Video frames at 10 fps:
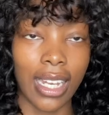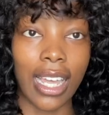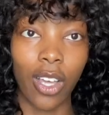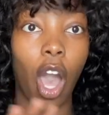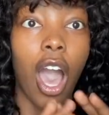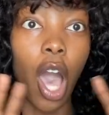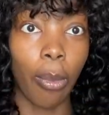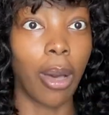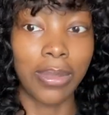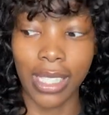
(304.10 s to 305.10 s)
Like, I'm
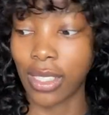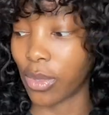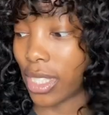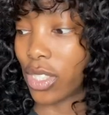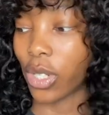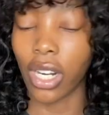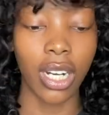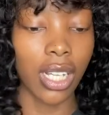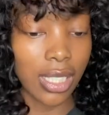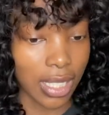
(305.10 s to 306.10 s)
obsessed with these
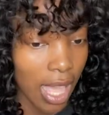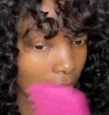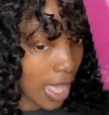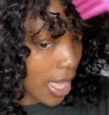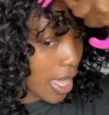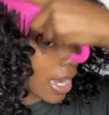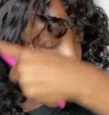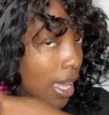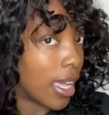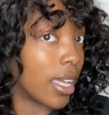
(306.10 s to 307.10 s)
curls.
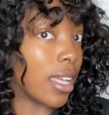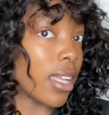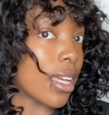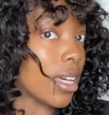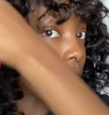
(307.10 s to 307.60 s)
Like,